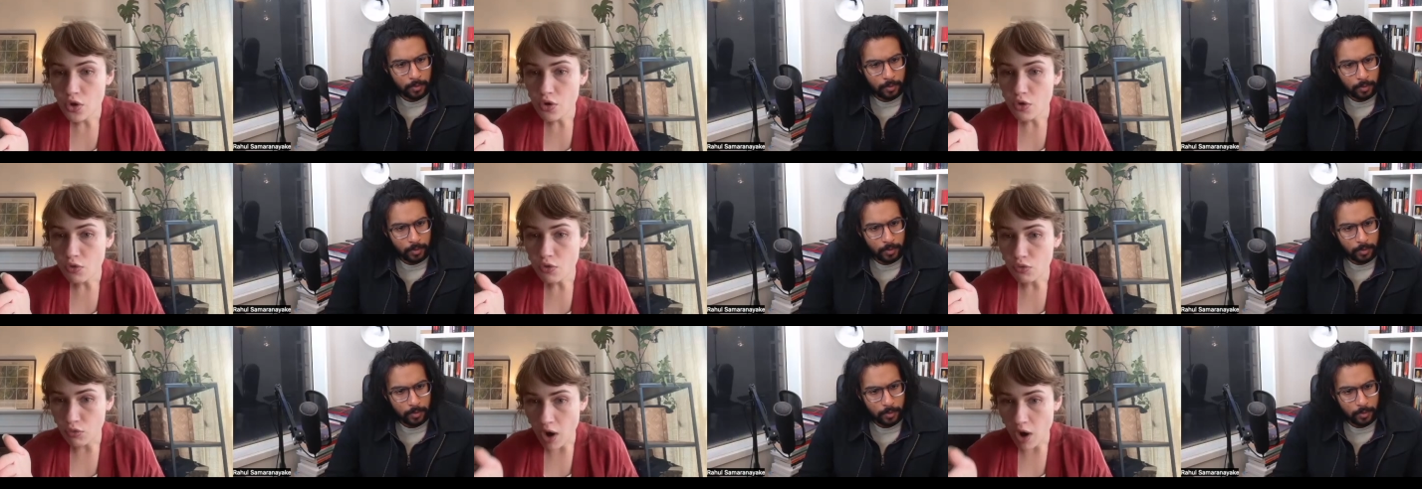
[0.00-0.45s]

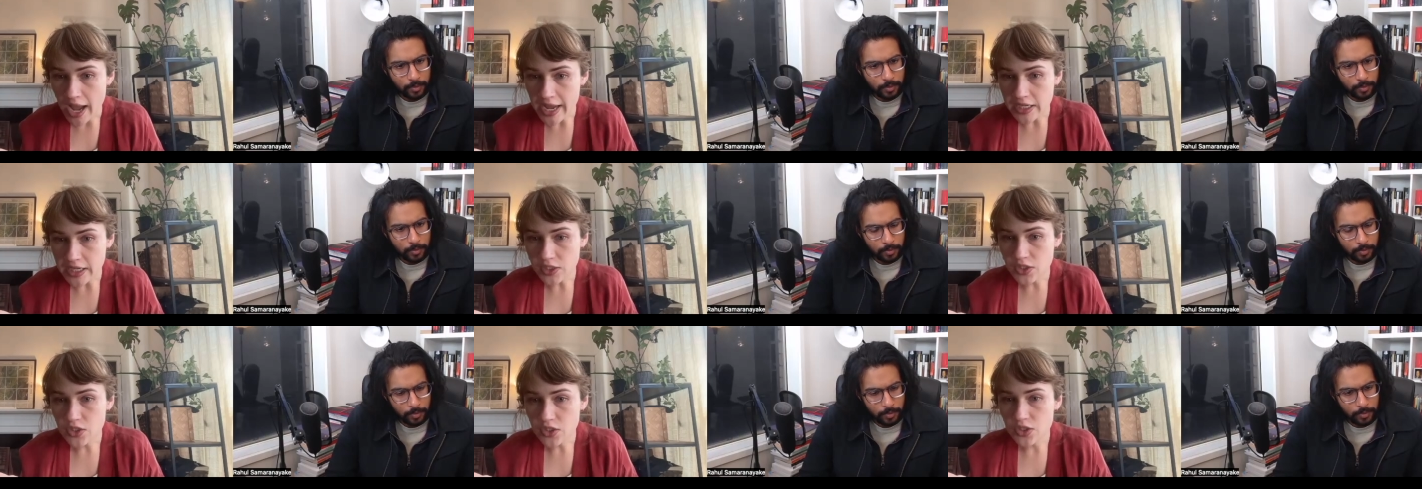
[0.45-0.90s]

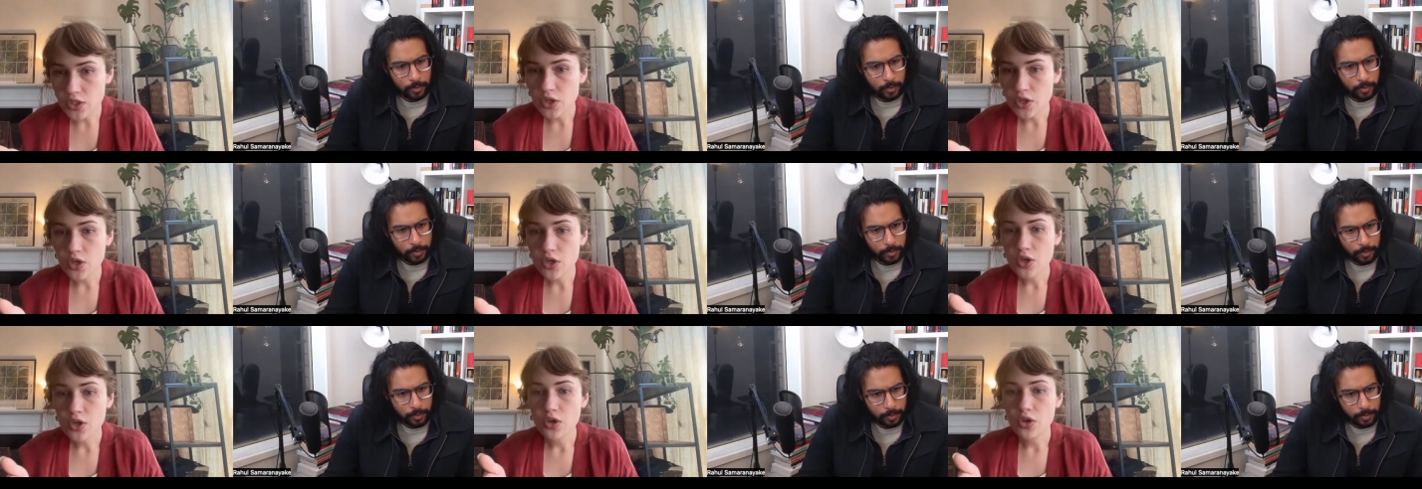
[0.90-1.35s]
Speaker 1: right,
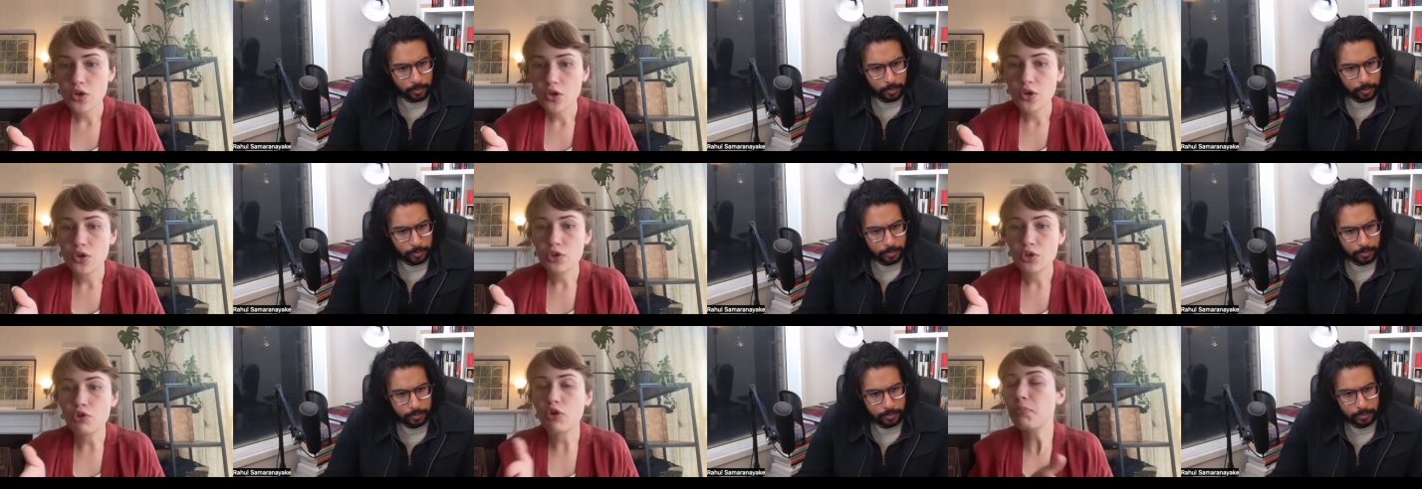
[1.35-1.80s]

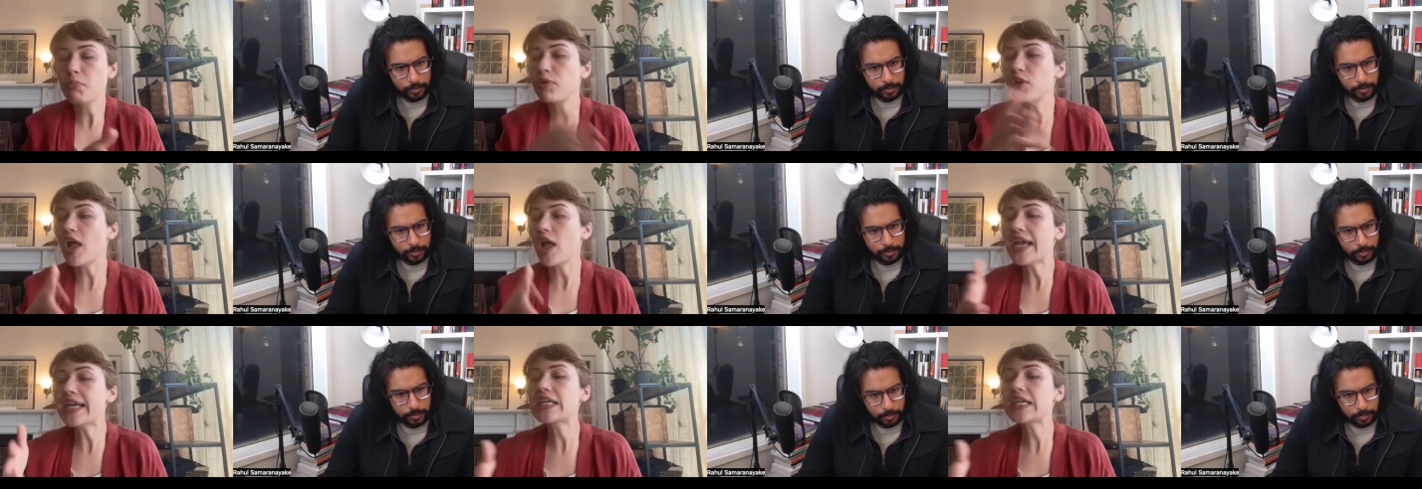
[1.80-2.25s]
you're
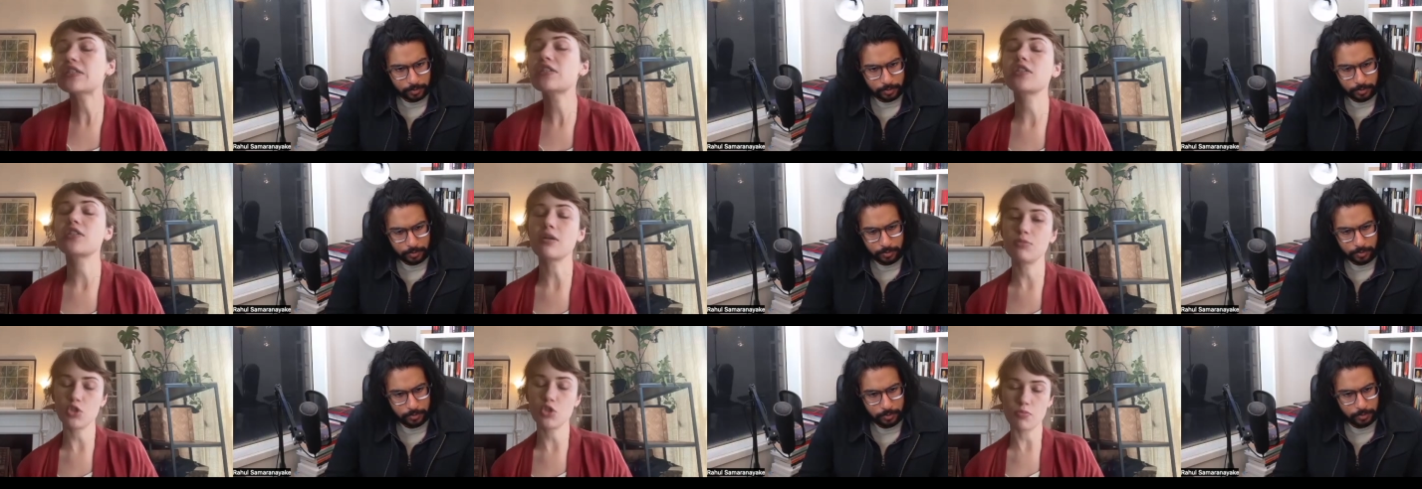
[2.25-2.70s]
applying it to
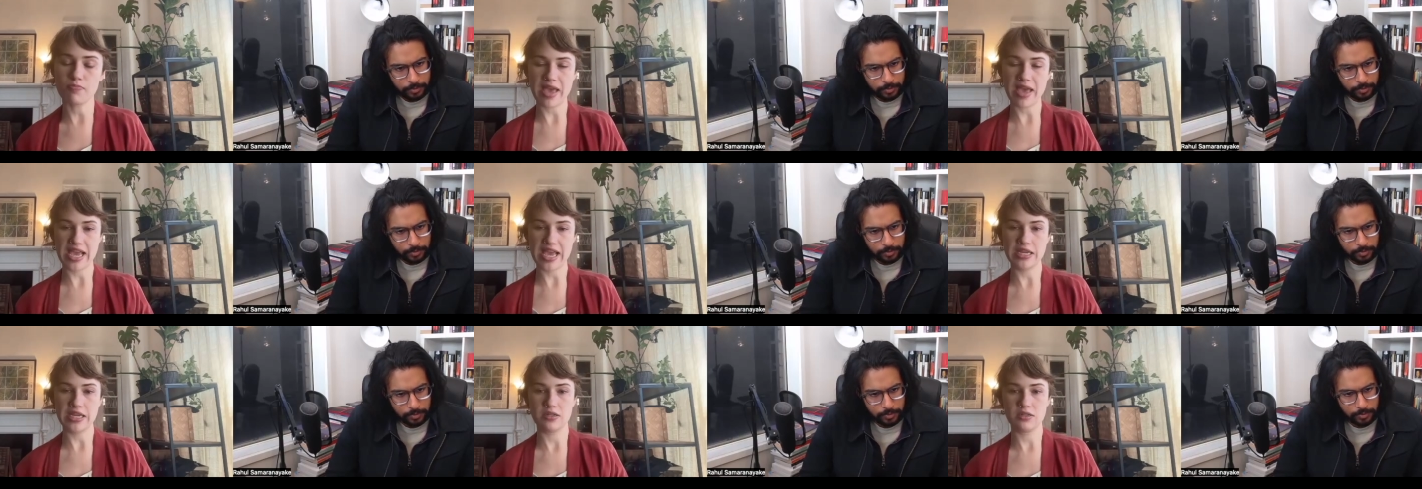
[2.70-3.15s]
some
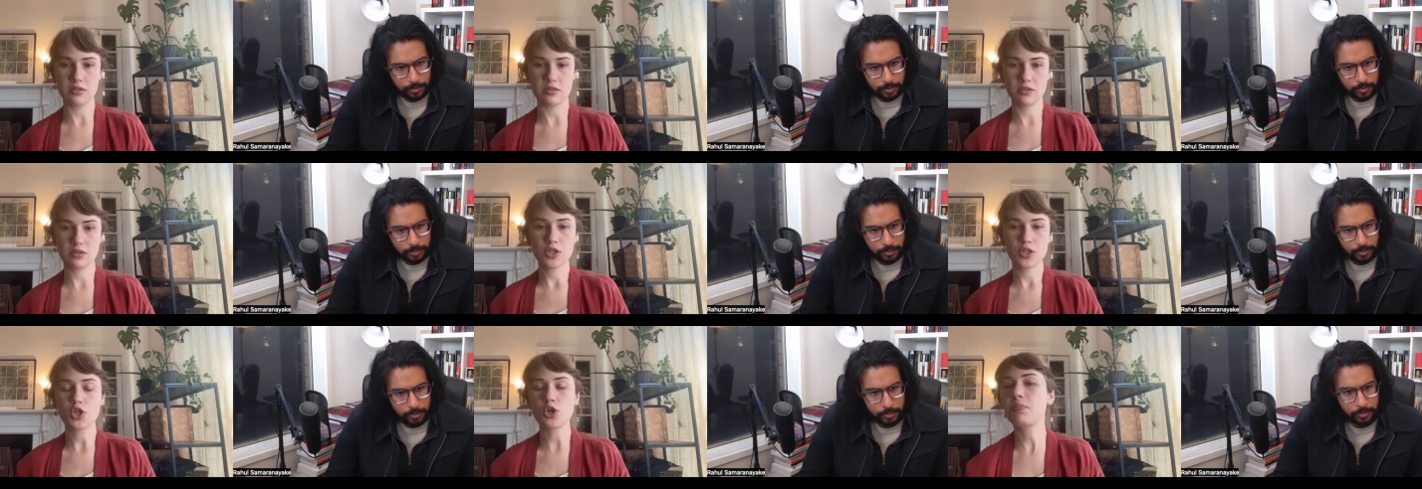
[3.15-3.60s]
domain.
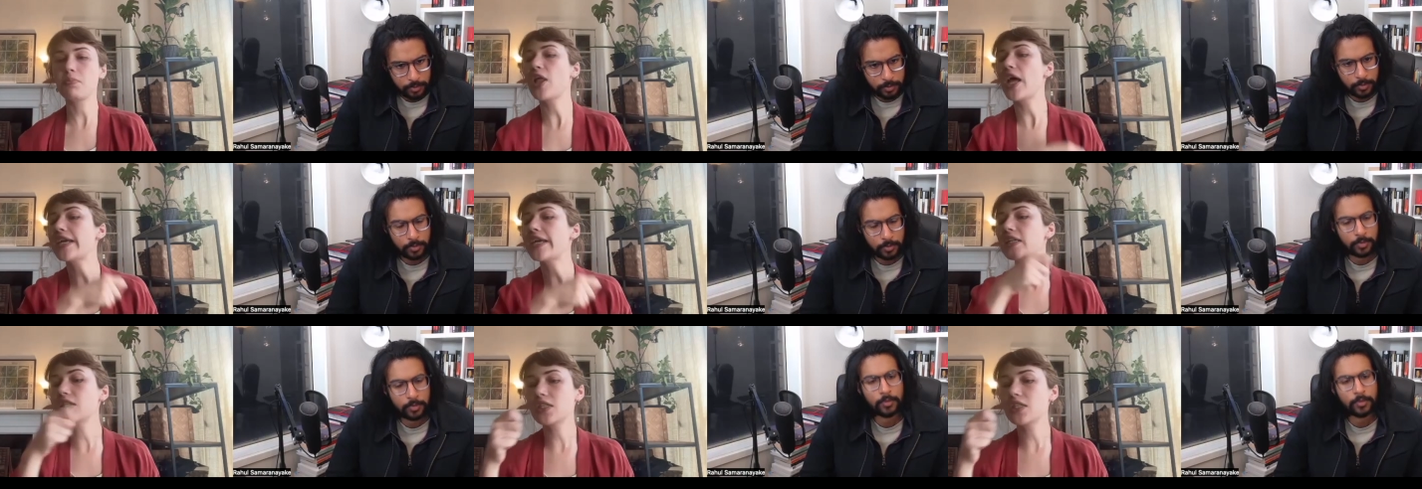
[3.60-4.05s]
You're
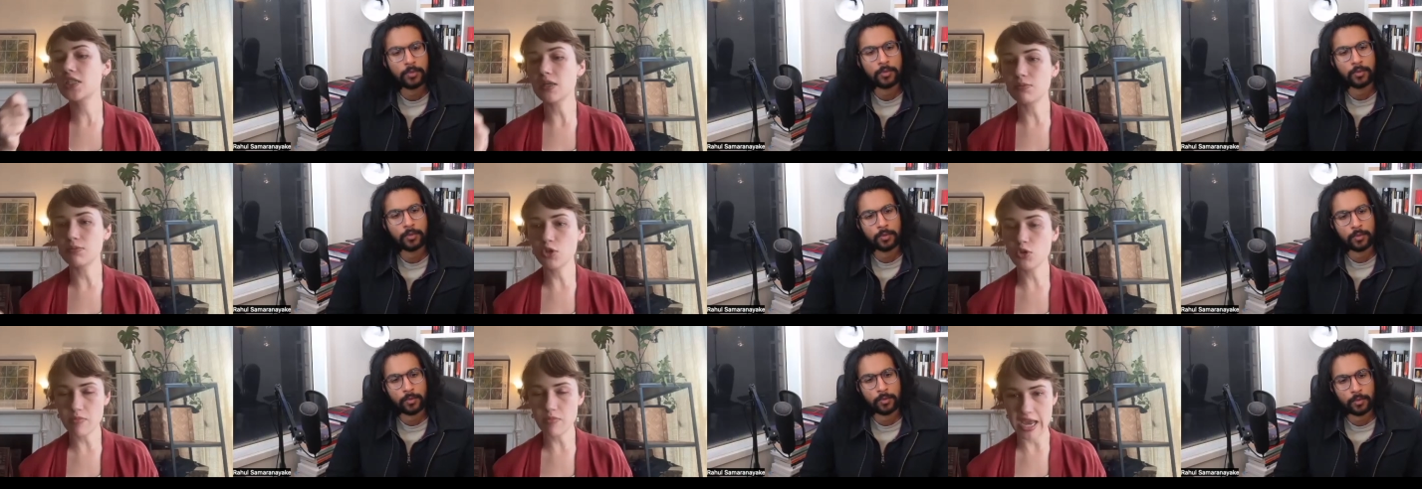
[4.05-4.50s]
applying it to some
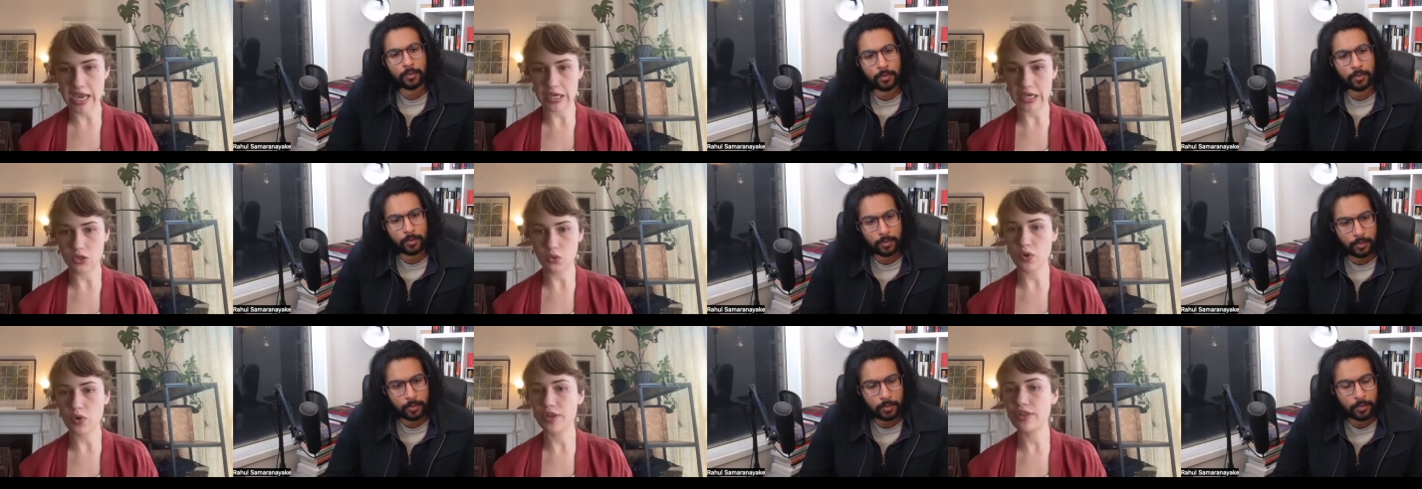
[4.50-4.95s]
domain
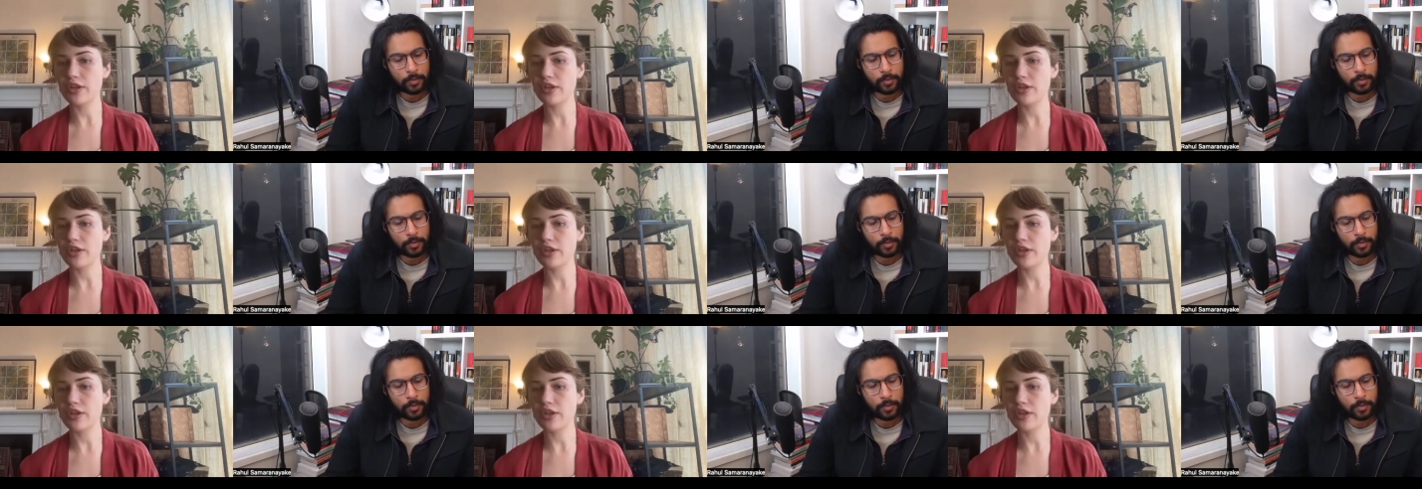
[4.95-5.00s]
where there